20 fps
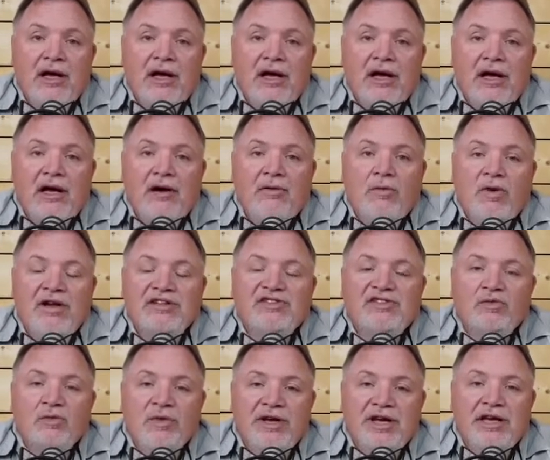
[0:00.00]
uh,
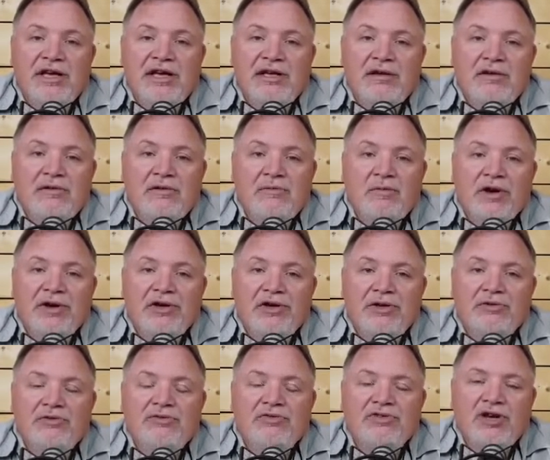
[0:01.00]
once a week where
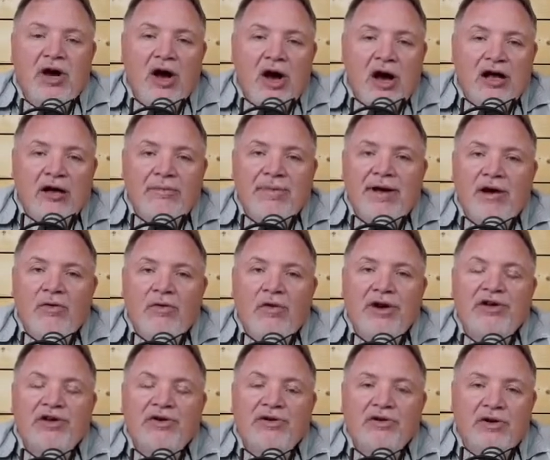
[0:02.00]
you talk about
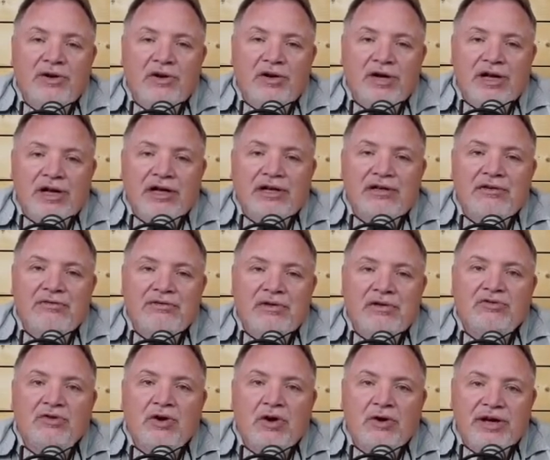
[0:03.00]
what you're learning
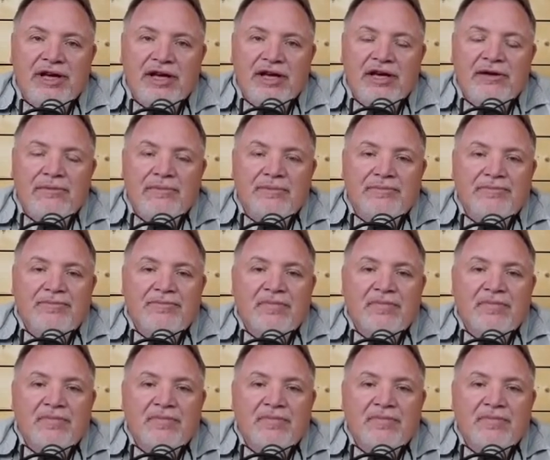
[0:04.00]
and growing in.